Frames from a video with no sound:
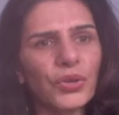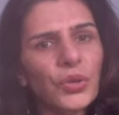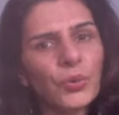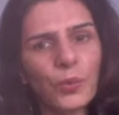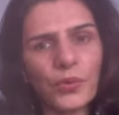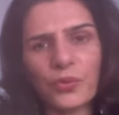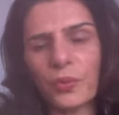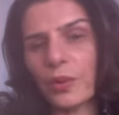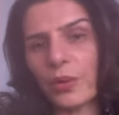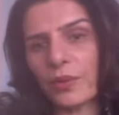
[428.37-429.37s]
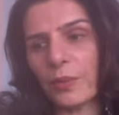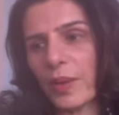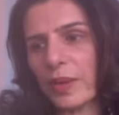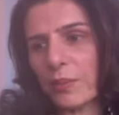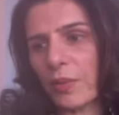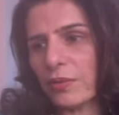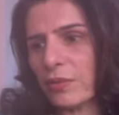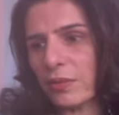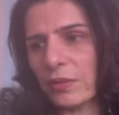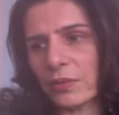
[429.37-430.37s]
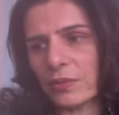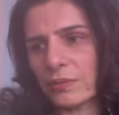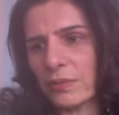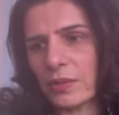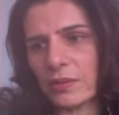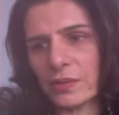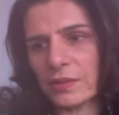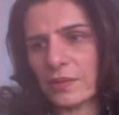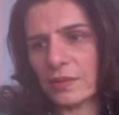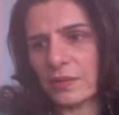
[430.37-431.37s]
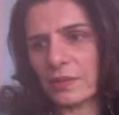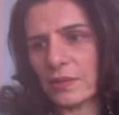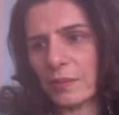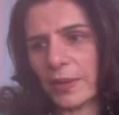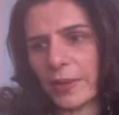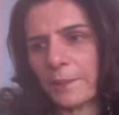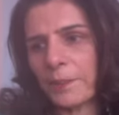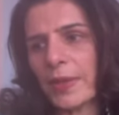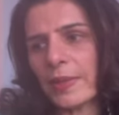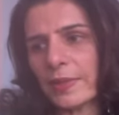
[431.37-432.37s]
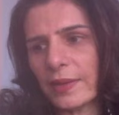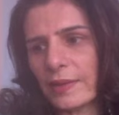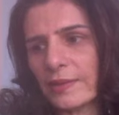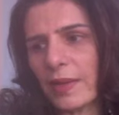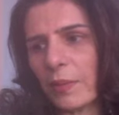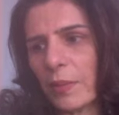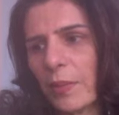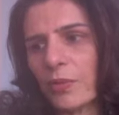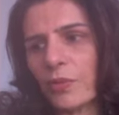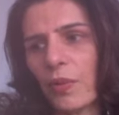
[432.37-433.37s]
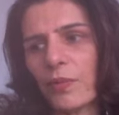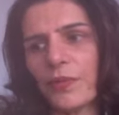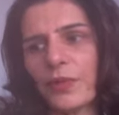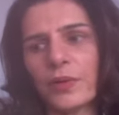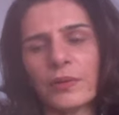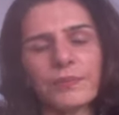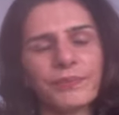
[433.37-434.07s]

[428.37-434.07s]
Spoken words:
new which you were not aware about a certain sibling. There is some amount of a